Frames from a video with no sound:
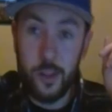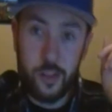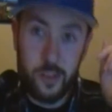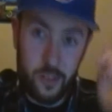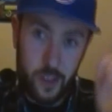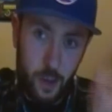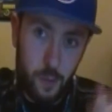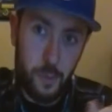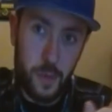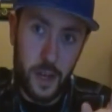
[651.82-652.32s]

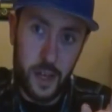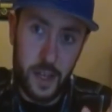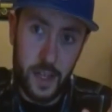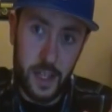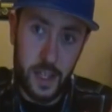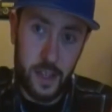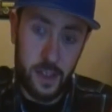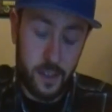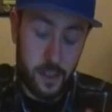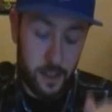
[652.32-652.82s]

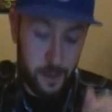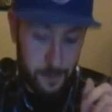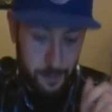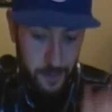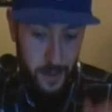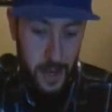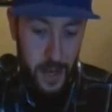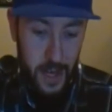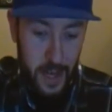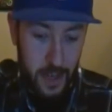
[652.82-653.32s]
somebody, a
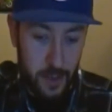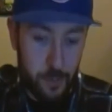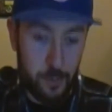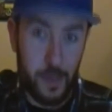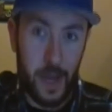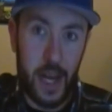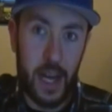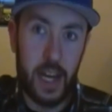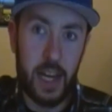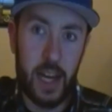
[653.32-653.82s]

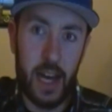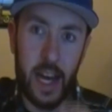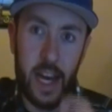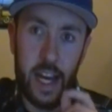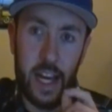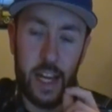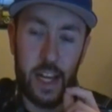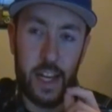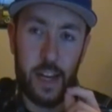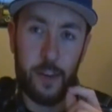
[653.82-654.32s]
fan, made
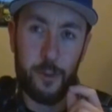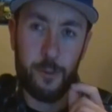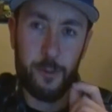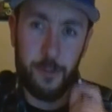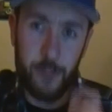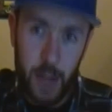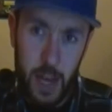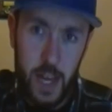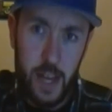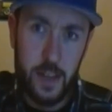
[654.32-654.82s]
a
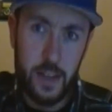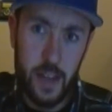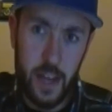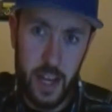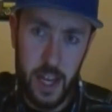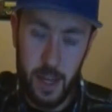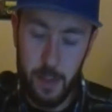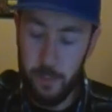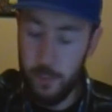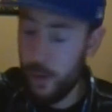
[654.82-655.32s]
fan
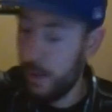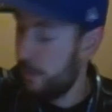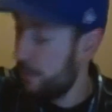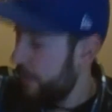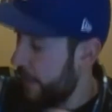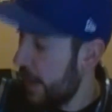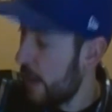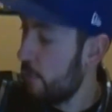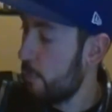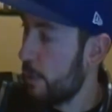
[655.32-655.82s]
game, a
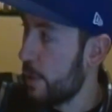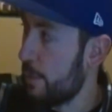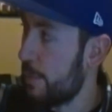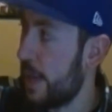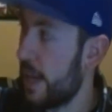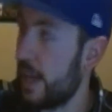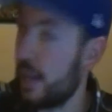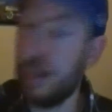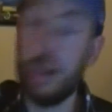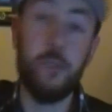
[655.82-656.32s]
fan
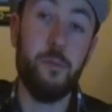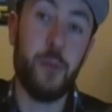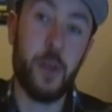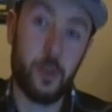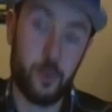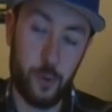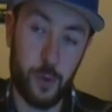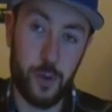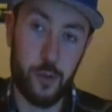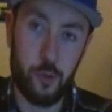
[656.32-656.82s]
remake of
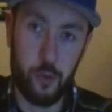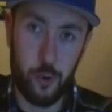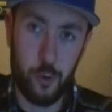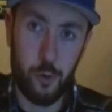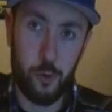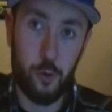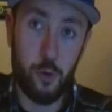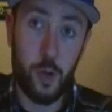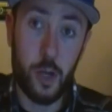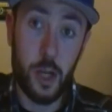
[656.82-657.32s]
Metroid
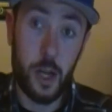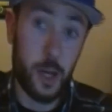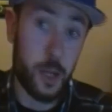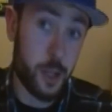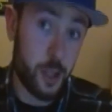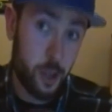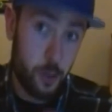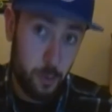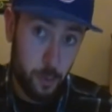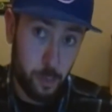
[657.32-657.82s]
2 a
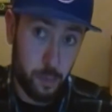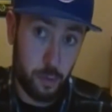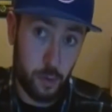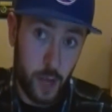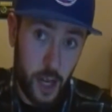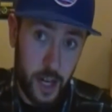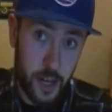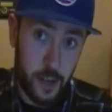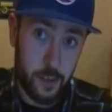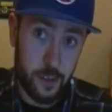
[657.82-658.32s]
year
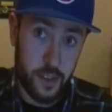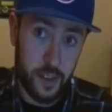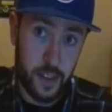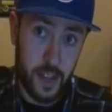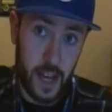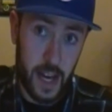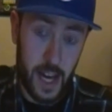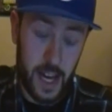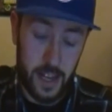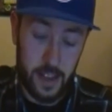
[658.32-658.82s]
prior to
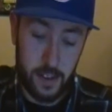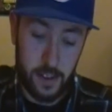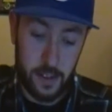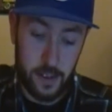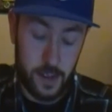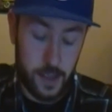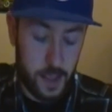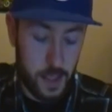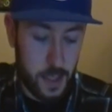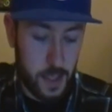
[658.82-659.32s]
that.
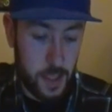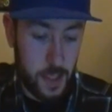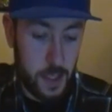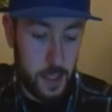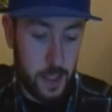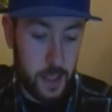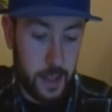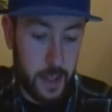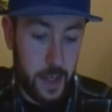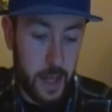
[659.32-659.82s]

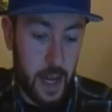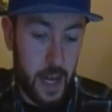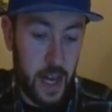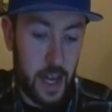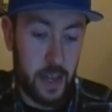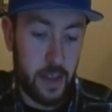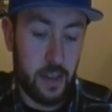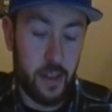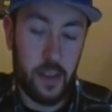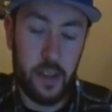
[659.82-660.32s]

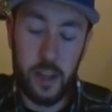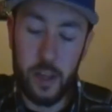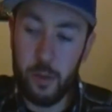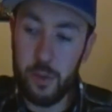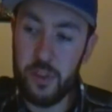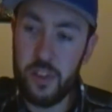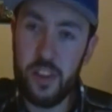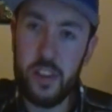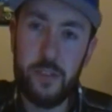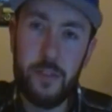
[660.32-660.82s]
And it
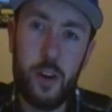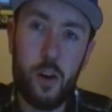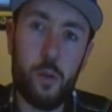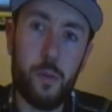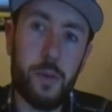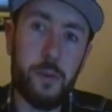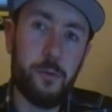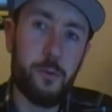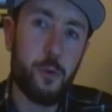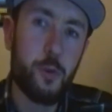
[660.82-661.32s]
was in
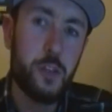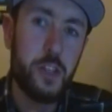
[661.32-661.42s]
development for